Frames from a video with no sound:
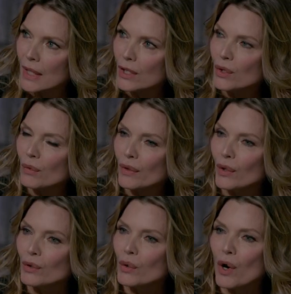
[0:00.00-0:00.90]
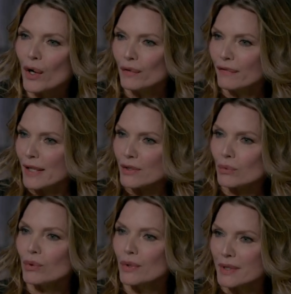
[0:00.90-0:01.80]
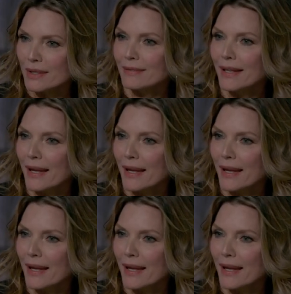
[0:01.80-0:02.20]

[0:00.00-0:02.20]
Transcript: You know, there are no hard and fast rules